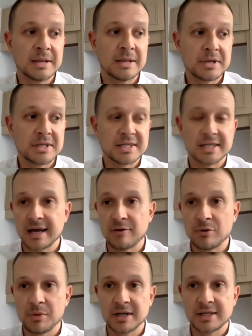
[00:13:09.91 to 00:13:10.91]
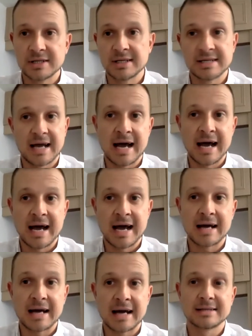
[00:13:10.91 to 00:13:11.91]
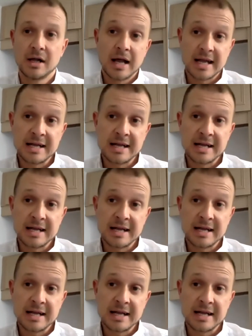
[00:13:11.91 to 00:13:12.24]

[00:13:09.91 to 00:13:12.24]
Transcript: limiting their ability to act,